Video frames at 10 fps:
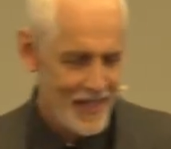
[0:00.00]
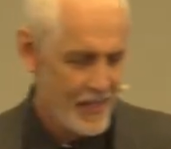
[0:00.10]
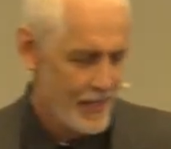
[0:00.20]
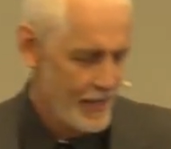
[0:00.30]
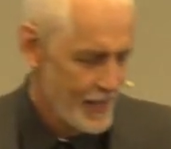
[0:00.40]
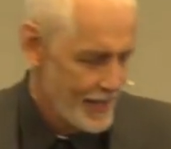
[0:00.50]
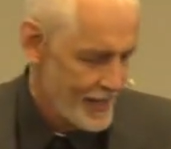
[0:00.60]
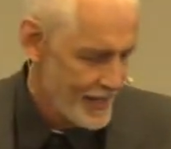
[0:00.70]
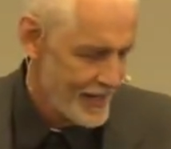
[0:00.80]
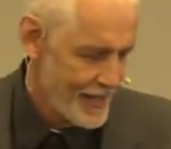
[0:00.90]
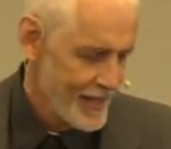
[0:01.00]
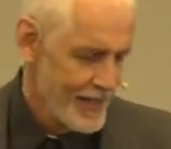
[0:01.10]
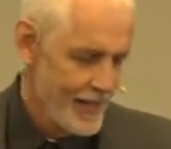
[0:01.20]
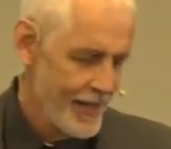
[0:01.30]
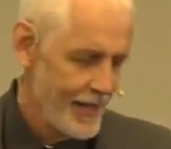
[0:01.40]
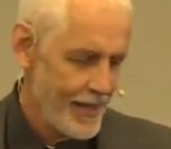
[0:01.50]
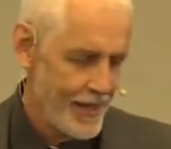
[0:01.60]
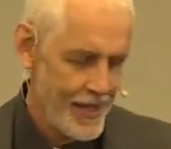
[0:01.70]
No one is speaking in this clip.